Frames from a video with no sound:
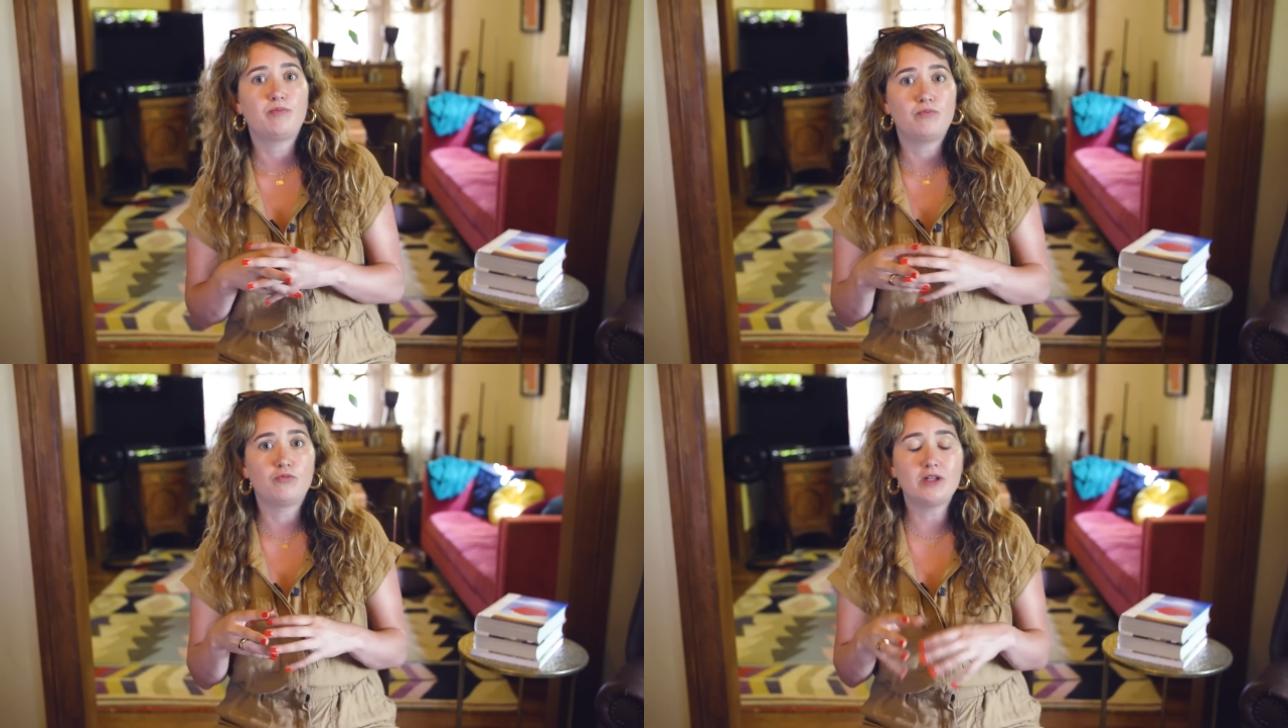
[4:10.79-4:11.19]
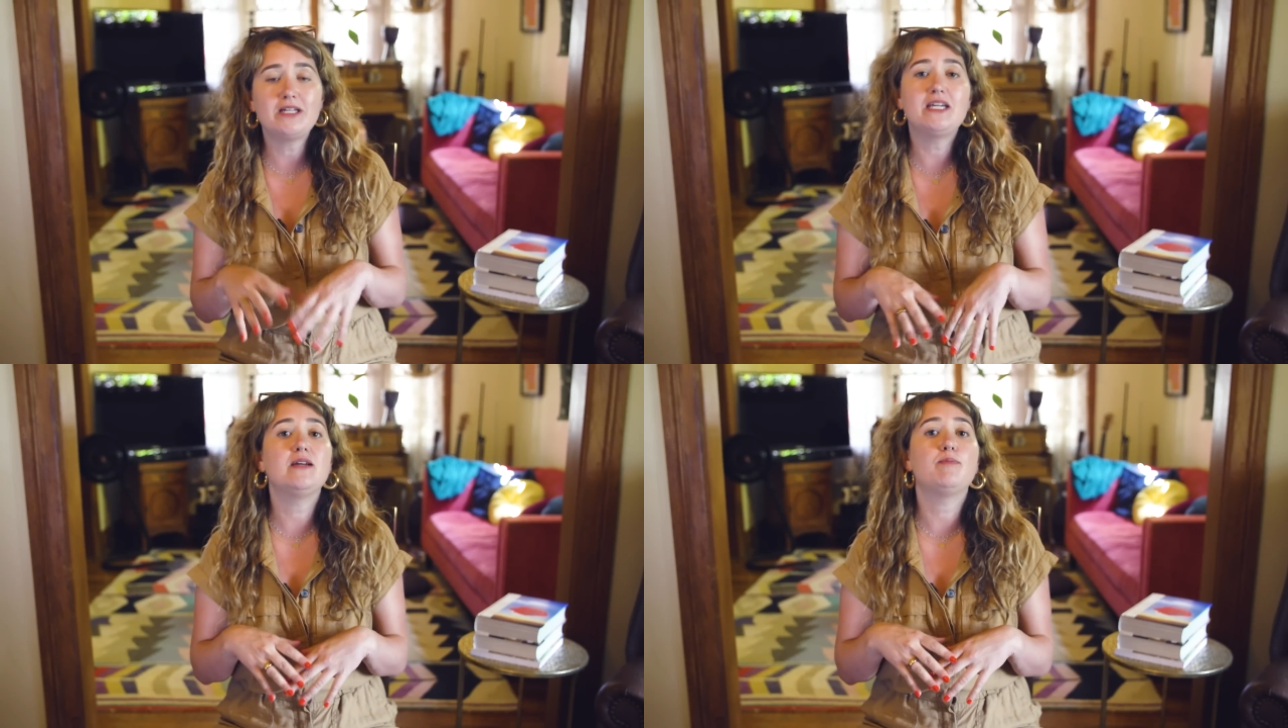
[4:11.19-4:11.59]

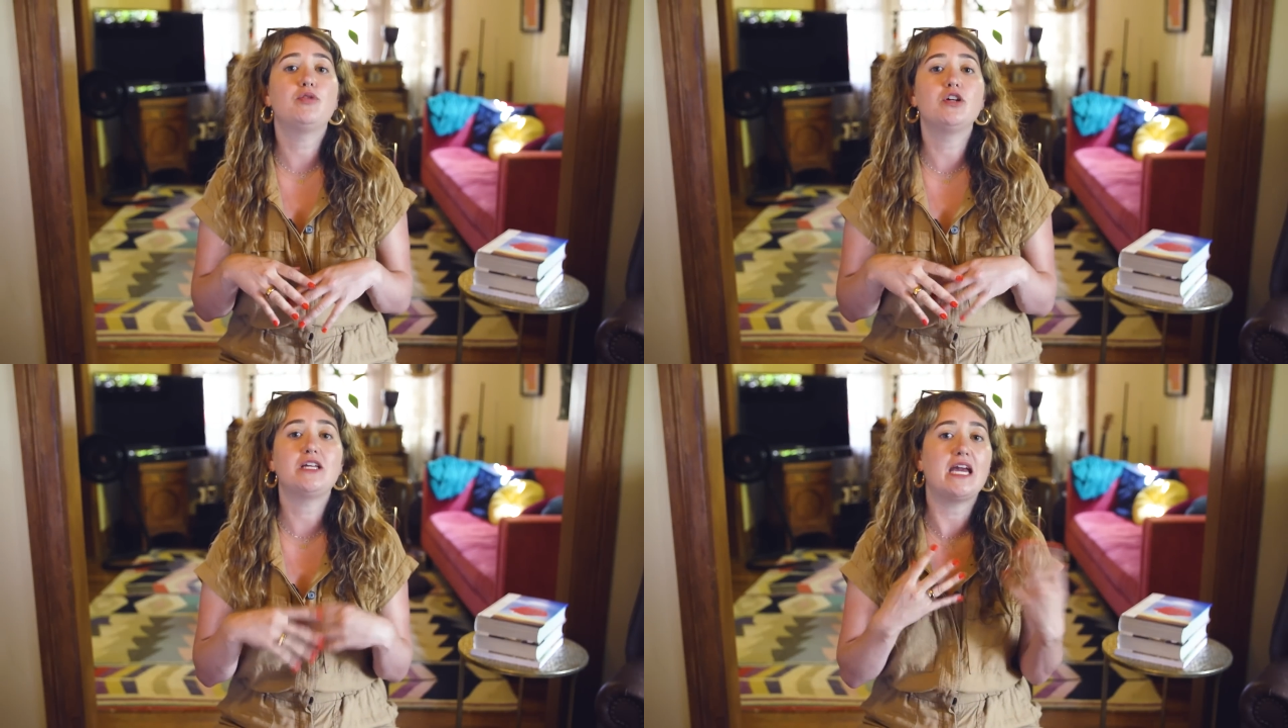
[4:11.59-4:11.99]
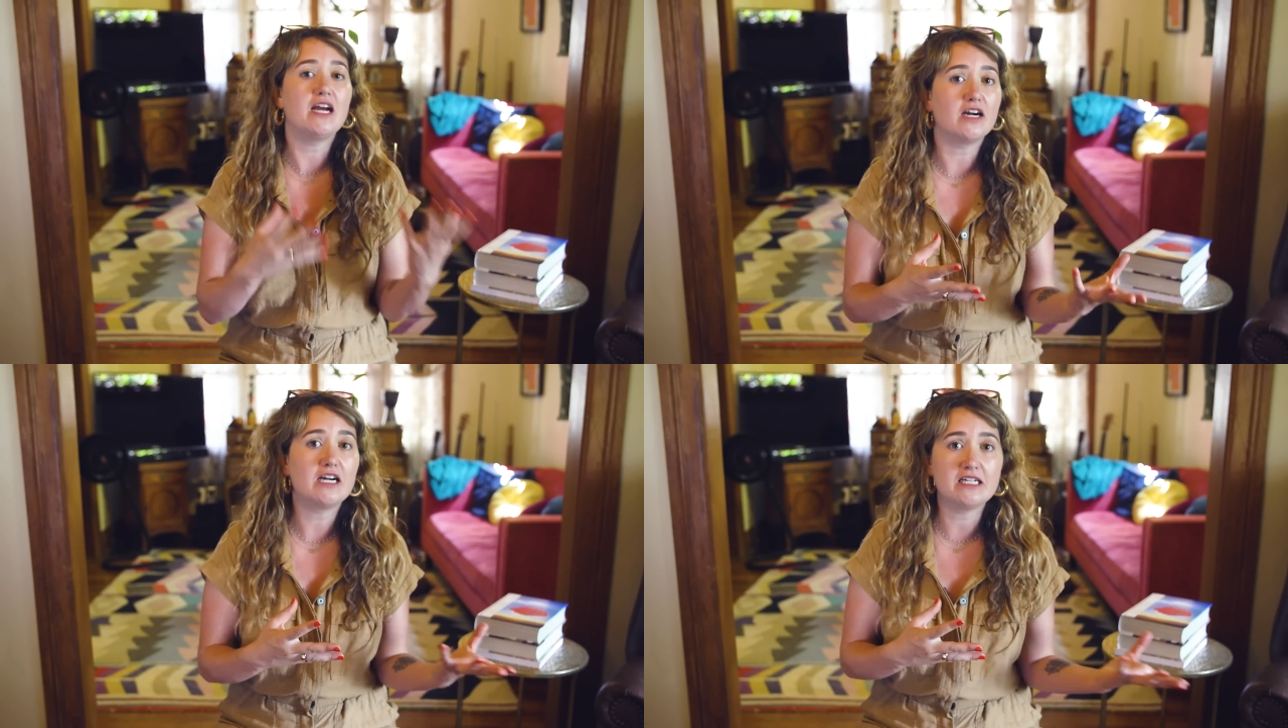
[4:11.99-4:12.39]
really put
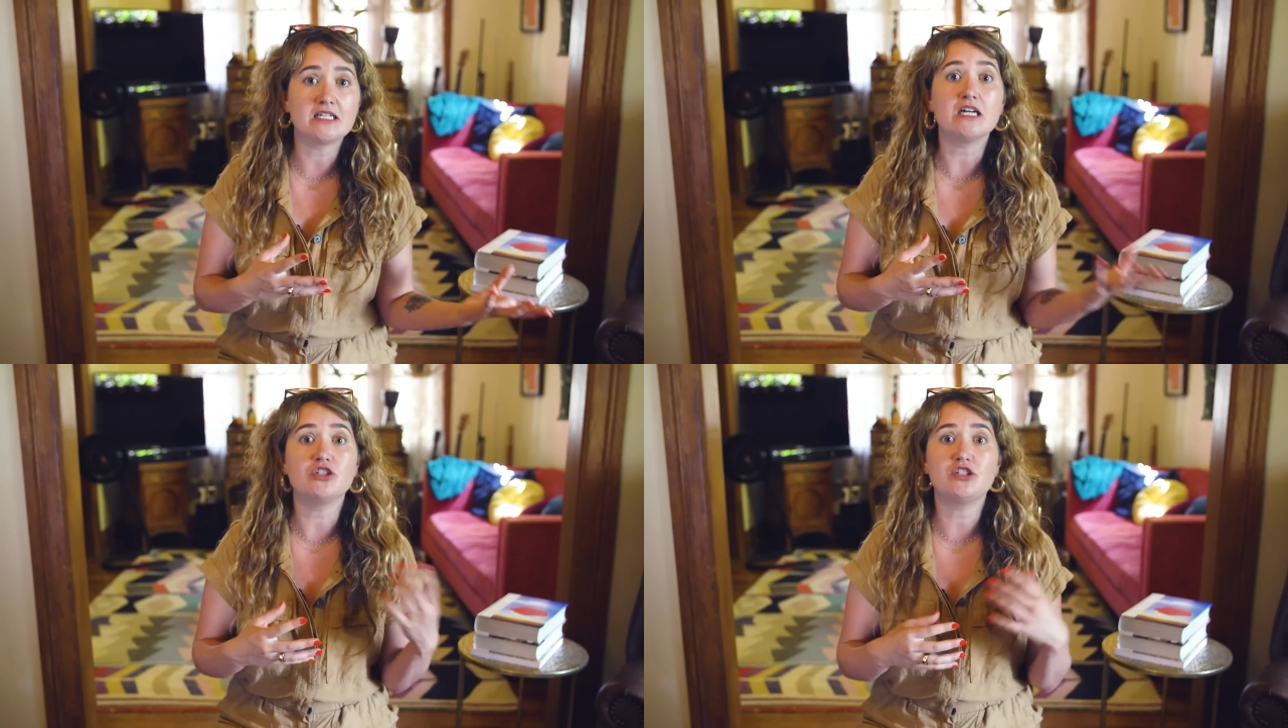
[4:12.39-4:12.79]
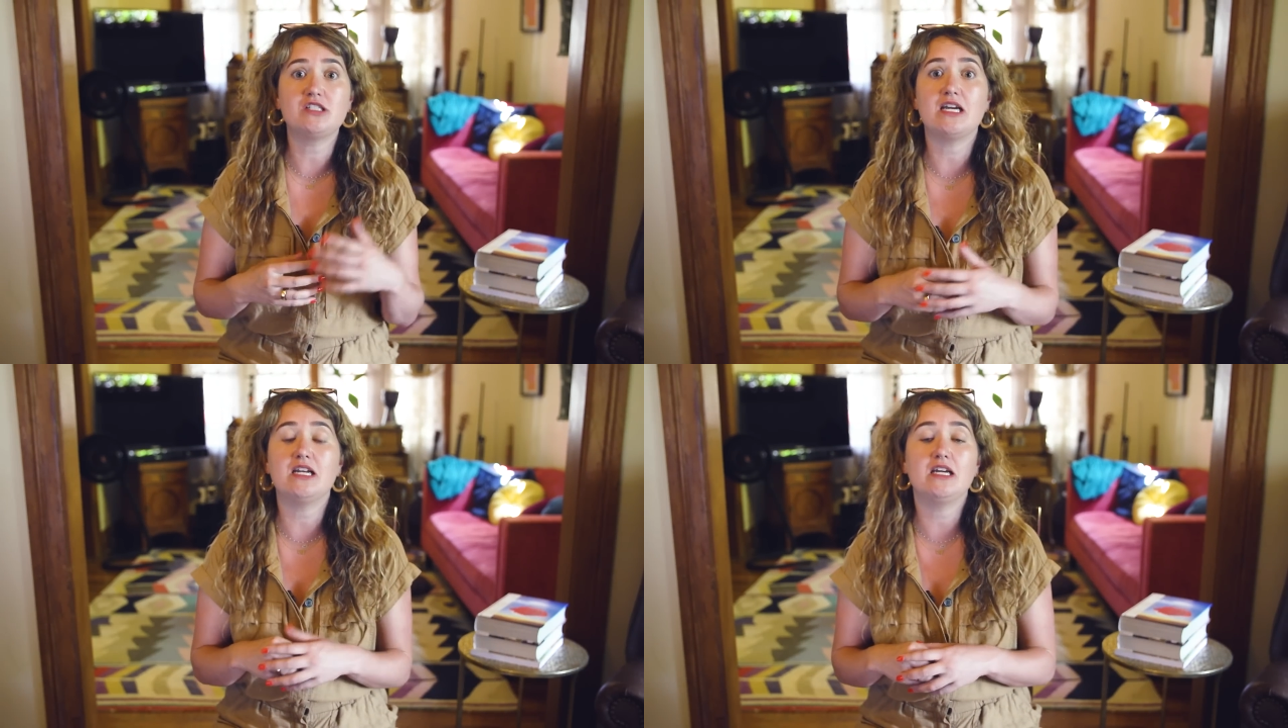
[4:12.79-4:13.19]
care into
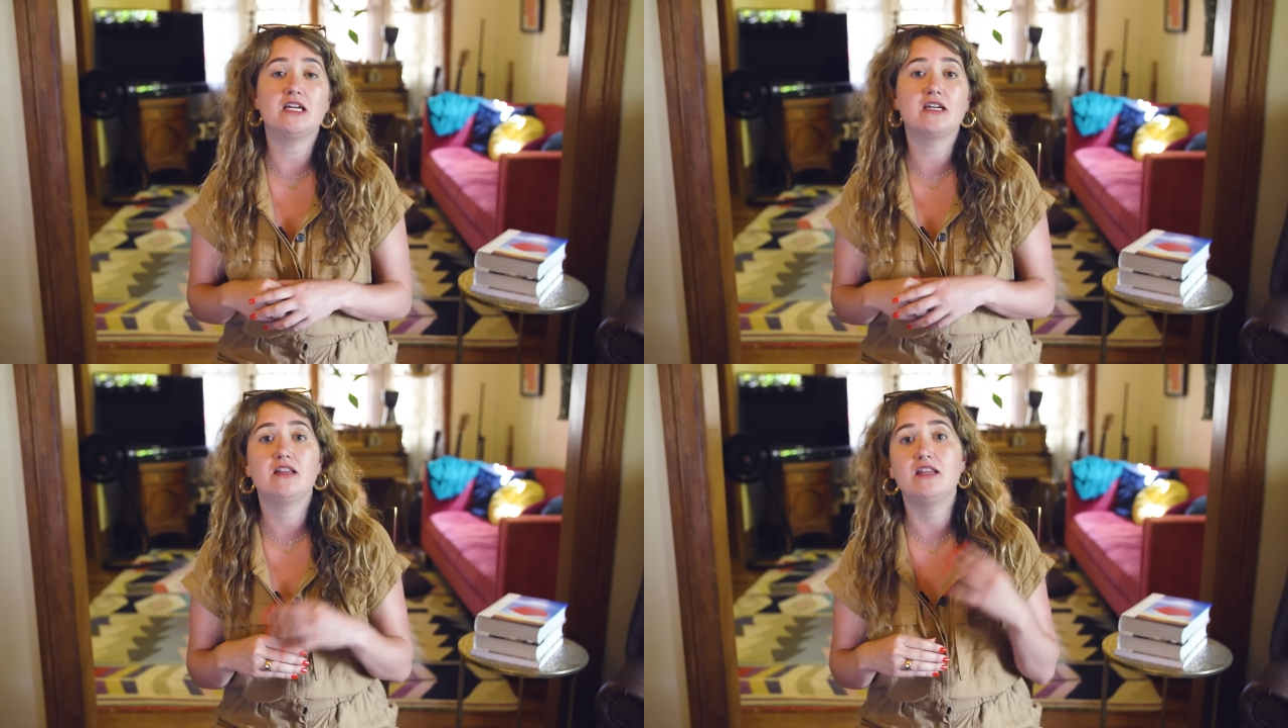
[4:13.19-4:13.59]
understanding